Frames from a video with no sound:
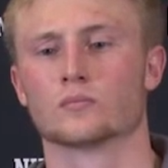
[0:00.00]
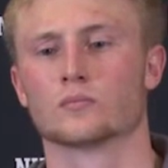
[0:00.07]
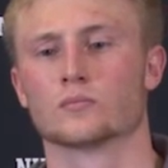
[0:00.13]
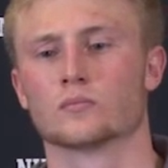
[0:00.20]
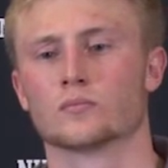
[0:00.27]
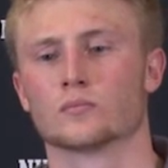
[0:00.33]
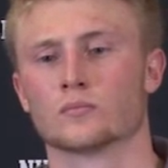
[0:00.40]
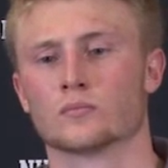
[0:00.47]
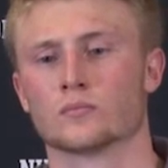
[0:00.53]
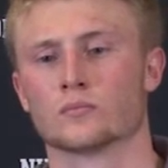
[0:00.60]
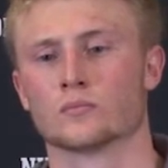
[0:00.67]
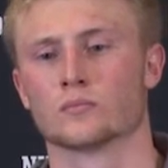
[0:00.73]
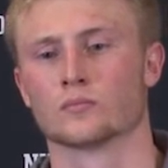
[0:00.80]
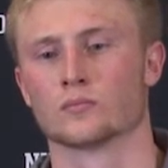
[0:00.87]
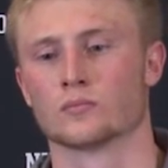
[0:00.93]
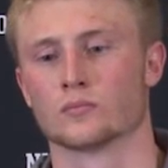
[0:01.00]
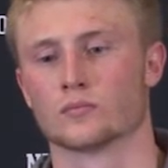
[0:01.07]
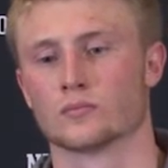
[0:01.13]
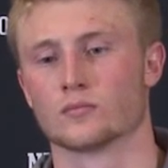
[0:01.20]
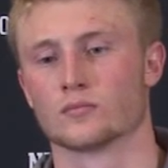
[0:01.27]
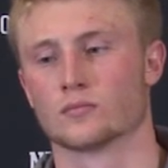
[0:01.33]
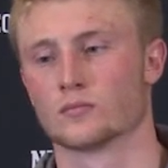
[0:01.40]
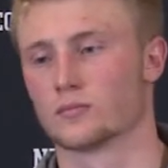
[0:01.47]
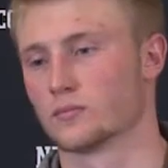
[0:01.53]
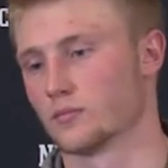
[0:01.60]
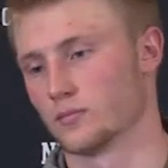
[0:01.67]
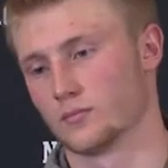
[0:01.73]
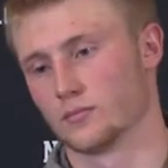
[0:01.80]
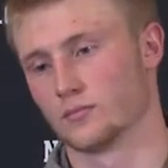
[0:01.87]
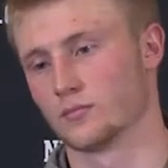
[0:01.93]
is my night? Like I'm I'm feeling it
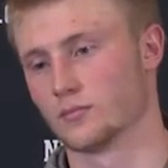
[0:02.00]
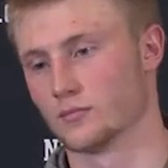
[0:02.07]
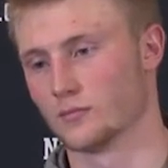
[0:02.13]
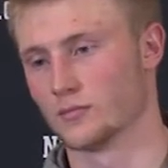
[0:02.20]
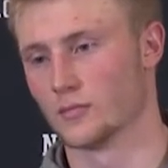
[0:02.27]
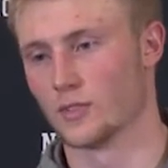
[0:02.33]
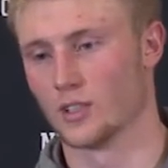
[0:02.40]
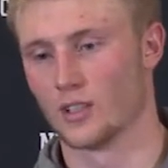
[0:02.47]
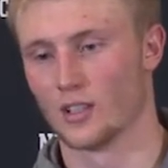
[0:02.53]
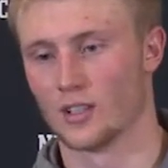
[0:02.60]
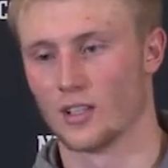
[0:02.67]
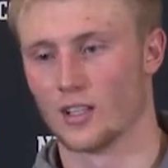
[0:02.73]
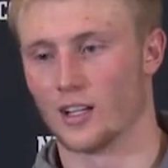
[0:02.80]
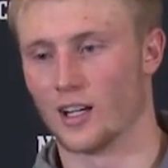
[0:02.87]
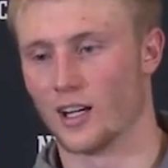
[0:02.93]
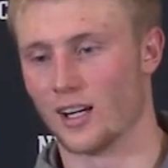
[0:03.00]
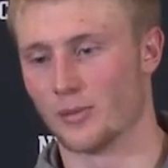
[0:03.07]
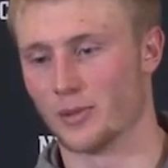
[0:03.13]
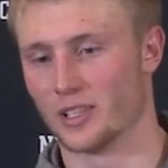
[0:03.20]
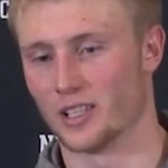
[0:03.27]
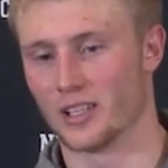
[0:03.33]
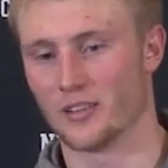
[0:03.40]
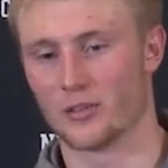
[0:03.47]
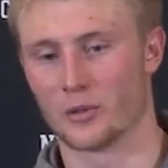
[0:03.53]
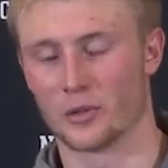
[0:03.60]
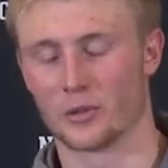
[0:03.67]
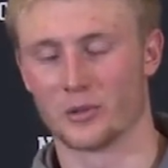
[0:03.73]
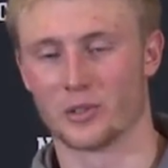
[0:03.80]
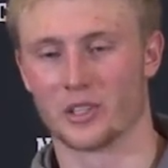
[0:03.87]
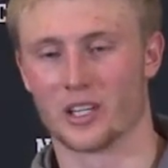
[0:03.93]
tonight. I mean, I never
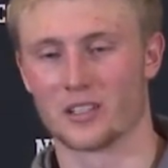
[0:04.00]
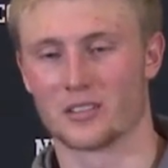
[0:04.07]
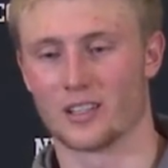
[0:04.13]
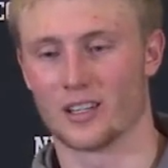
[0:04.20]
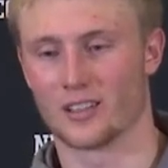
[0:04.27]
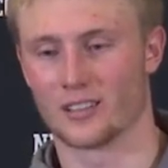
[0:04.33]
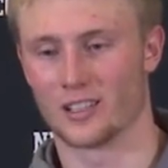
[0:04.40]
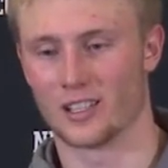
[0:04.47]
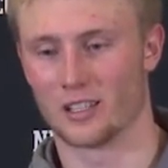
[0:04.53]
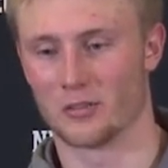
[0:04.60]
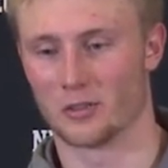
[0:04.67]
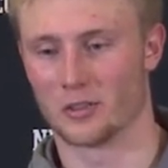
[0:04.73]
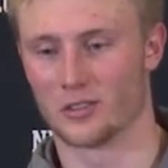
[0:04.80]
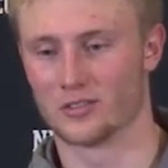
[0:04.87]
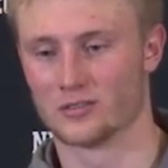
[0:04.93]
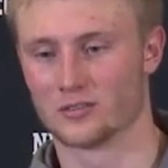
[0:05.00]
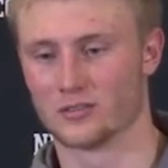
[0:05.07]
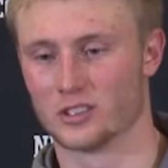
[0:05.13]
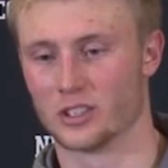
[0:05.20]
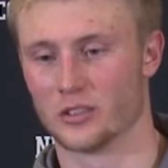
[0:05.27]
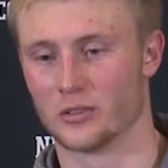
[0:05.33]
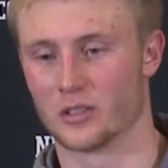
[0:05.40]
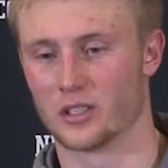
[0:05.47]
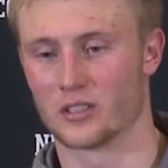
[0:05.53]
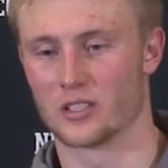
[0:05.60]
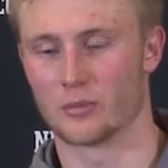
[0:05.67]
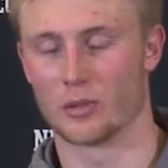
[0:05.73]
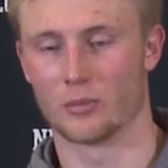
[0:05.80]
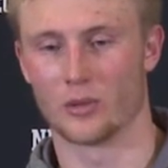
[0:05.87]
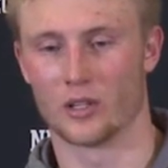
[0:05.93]
really realized that. I never really realized
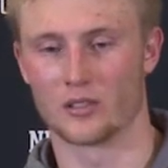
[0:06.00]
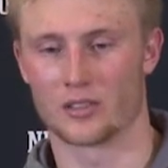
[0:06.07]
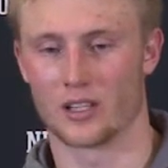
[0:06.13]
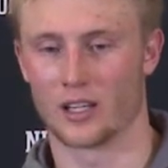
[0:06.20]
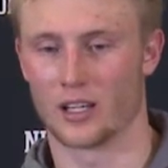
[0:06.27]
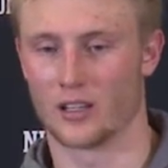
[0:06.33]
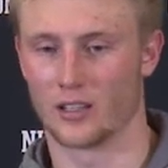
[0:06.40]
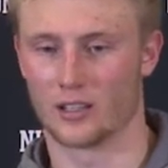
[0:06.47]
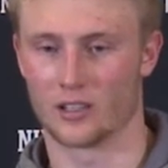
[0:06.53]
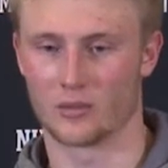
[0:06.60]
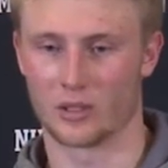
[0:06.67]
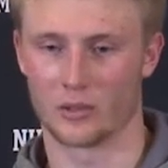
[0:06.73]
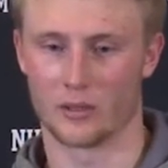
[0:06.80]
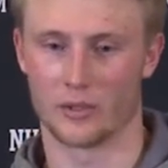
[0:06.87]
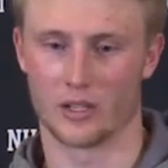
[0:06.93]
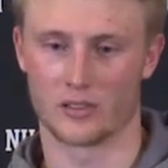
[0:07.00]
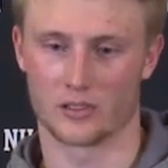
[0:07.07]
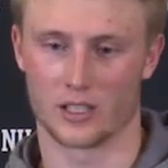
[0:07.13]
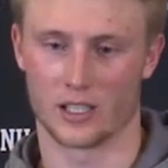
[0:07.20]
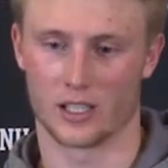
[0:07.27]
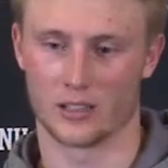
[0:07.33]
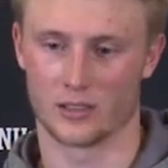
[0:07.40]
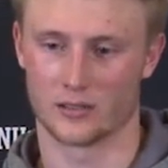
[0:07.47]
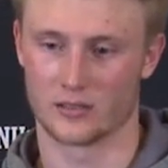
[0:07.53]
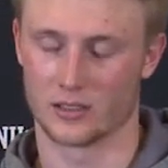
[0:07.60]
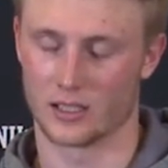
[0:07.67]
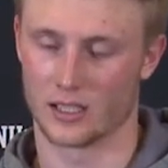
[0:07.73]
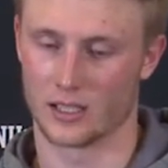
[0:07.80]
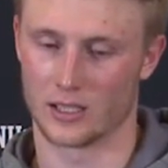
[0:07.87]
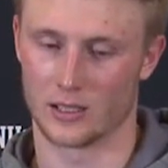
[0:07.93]
how many points I had or how many rebounds I had.
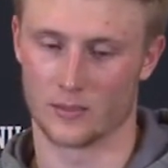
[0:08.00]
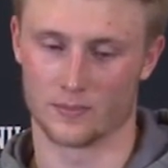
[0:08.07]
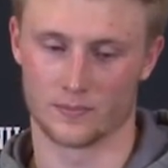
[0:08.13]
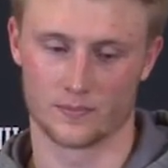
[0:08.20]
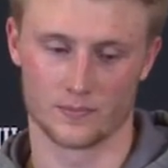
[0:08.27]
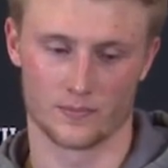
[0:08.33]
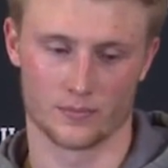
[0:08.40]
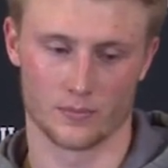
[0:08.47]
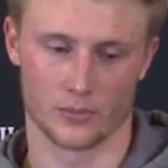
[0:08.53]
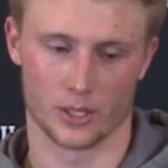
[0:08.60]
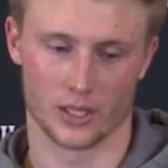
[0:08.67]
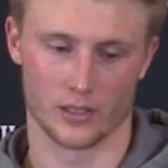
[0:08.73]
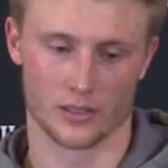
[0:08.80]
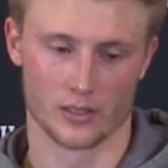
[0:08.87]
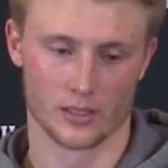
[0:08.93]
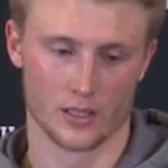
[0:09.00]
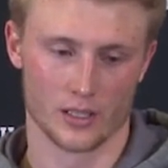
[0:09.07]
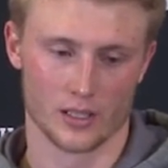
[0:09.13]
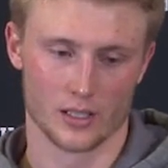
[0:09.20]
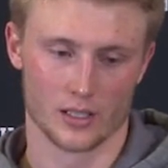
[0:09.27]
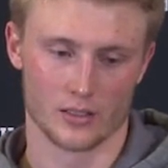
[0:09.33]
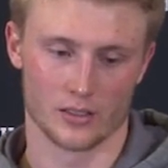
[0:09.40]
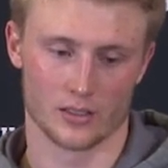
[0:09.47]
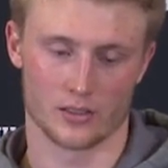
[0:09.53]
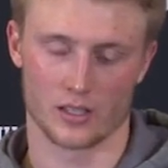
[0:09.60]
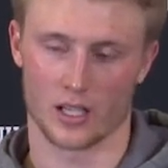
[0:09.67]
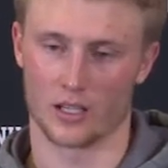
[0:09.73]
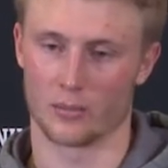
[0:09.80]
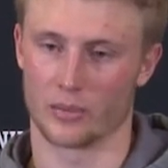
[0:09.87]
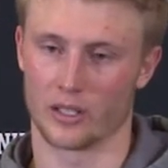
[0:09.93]
Um, but just
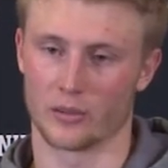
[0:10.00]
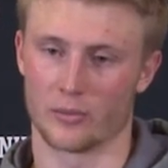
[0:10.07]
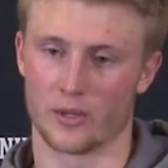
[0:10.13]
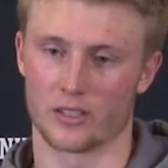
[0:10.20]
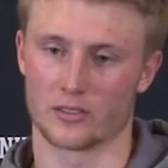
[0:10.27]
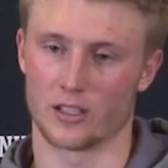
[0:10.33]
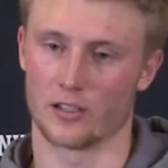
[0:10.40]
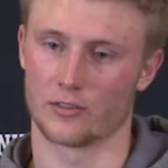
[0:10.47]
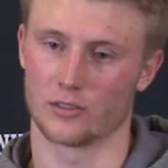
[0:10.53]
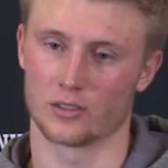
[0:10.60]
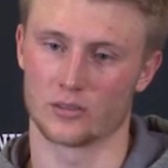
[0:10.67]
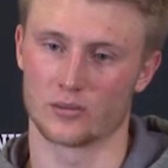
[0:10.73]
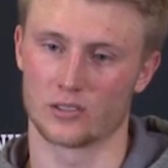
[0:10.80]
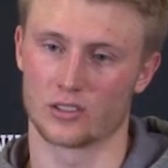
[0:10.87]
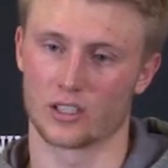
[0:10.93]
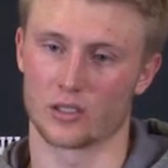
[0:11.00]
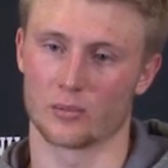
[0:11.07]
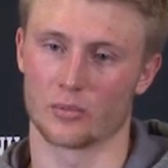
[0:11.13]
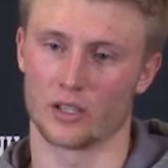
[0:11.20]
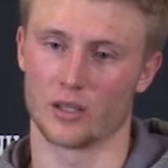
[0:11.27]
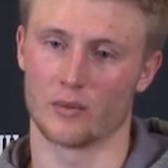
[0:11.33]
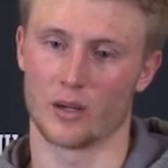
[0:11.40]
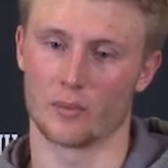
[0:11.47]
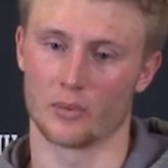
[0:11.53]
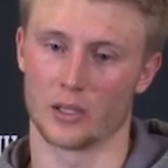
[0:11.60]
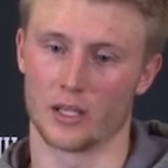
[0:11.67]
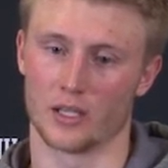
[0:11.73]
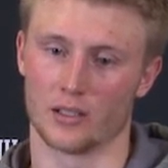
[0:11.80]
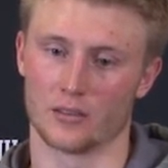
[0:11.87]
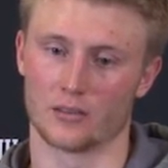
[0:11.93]
kind of played with myself, just took it play by
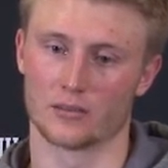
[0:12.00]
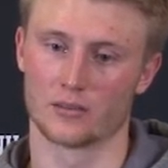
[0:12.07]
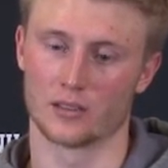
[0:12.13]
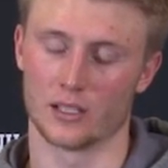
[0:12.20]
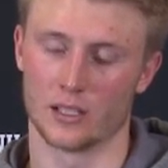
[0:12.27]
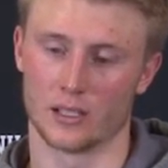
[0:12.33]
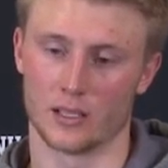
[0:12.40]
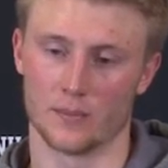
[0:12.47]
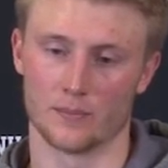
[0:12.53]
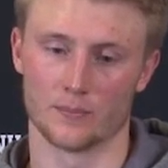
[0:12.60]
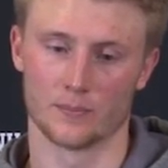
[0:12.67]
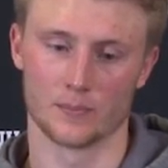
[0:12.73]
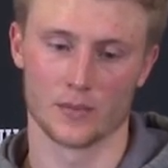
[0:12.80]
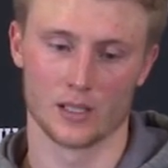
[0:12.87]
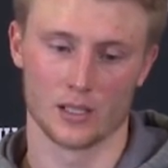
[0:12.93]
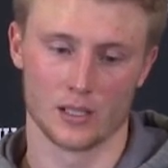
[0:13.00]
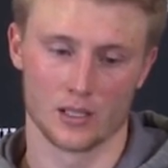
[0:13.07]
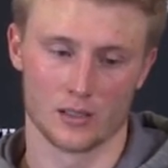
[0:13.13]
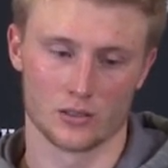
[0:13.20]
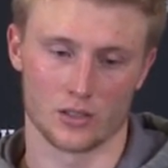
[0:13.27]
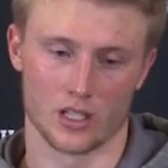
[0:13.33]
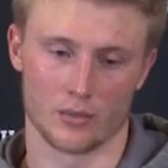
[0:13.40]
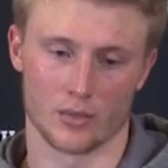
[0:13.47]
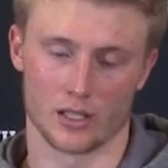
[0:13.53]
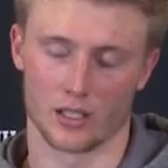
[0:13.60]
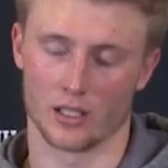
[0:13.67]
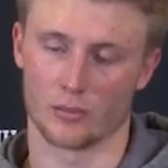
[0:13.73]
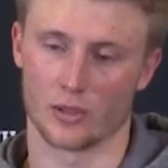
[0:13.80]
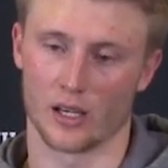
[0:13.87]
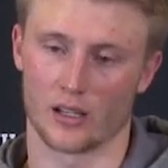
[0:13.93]
play and um, tried to make
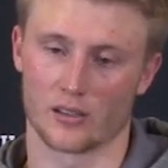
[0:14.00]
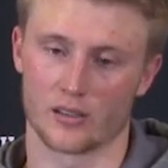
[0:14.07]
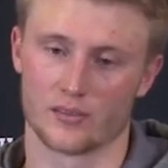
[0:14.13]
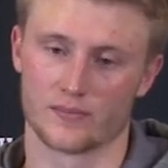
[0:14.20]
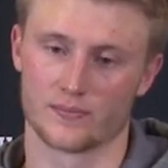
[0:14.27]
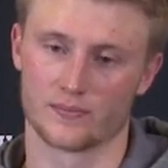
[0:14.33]
an impact.